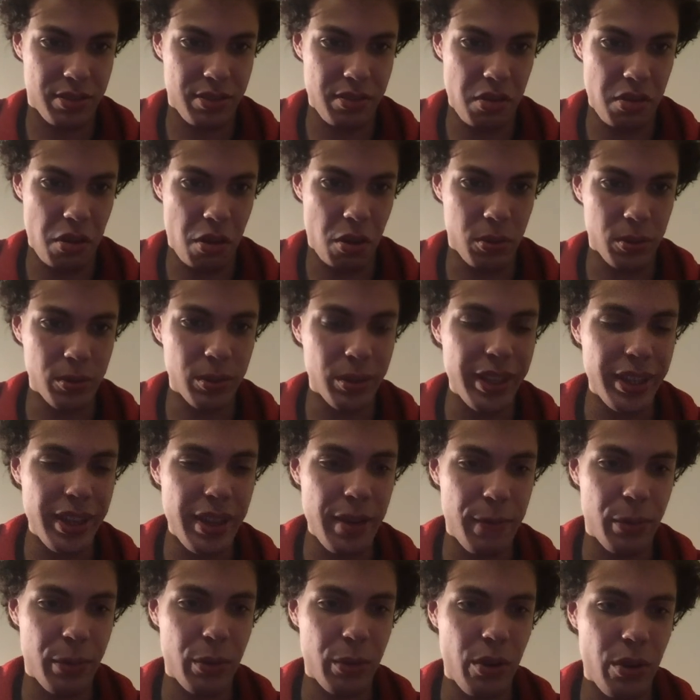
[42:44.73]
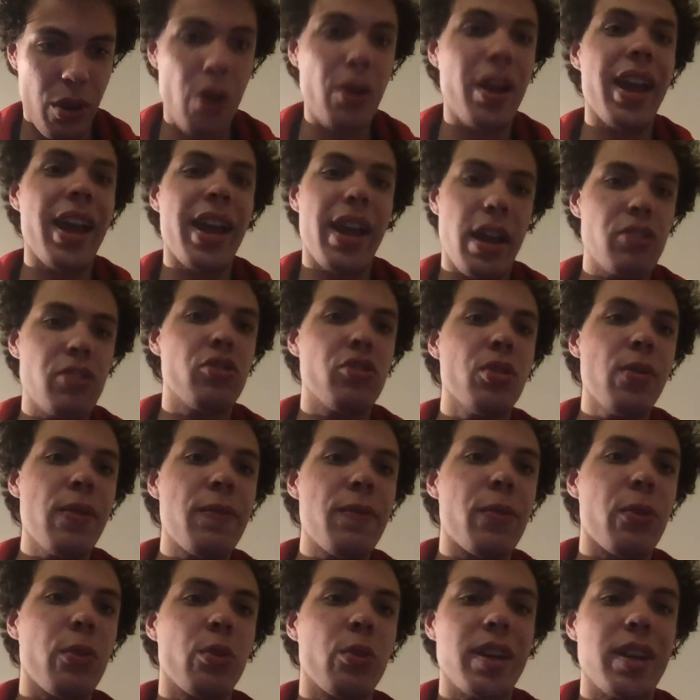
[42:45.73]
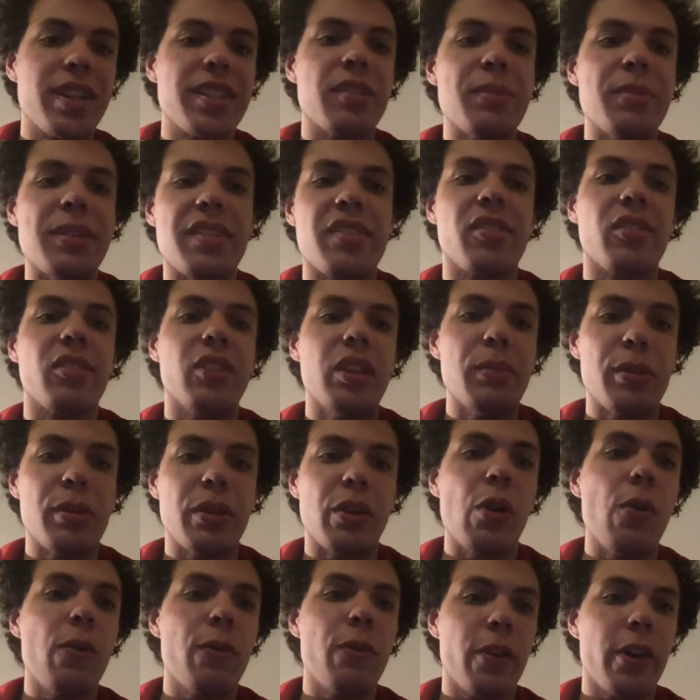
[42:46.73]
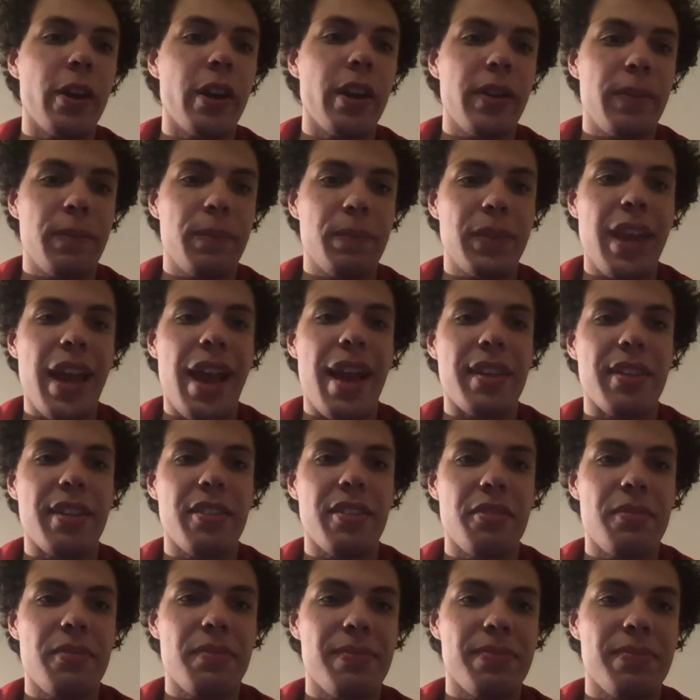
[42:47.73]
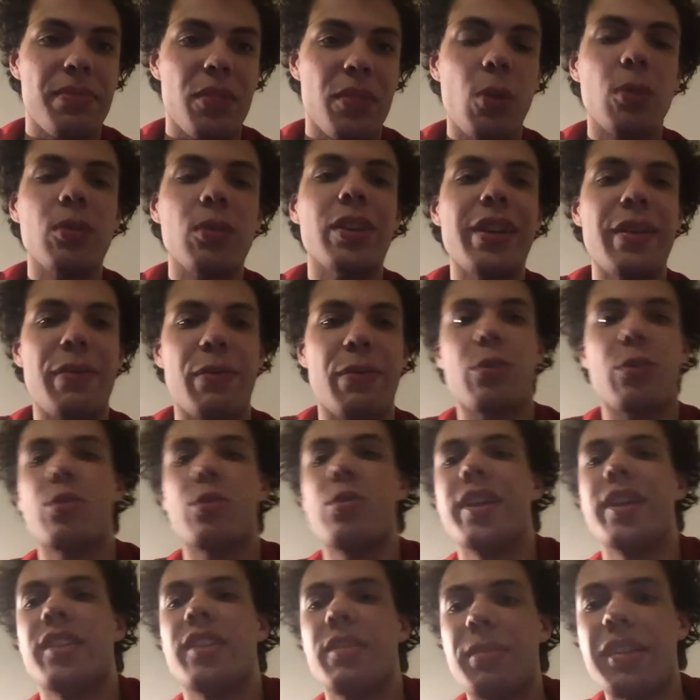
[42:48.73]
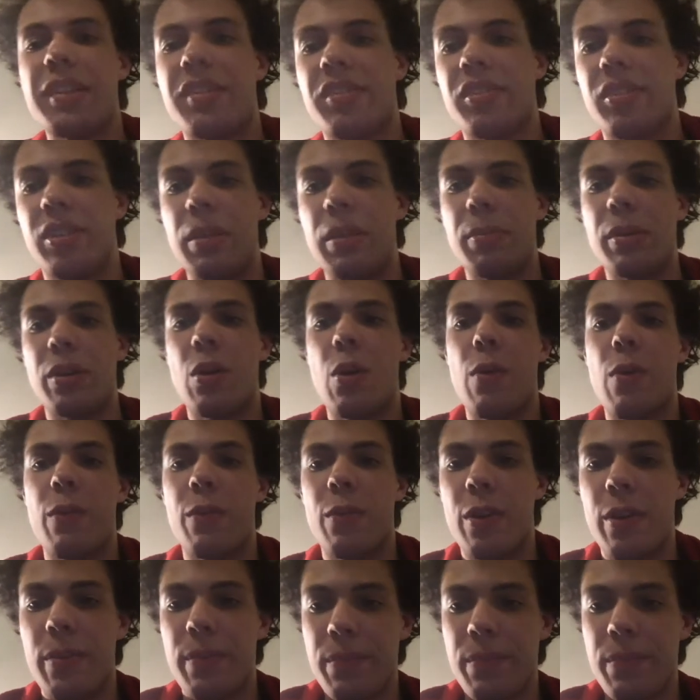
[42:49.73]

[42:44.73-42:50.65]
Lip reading: only if they're okay, I do if they're going to be sleeping over. Yes. Only if they're going to be sleeping over.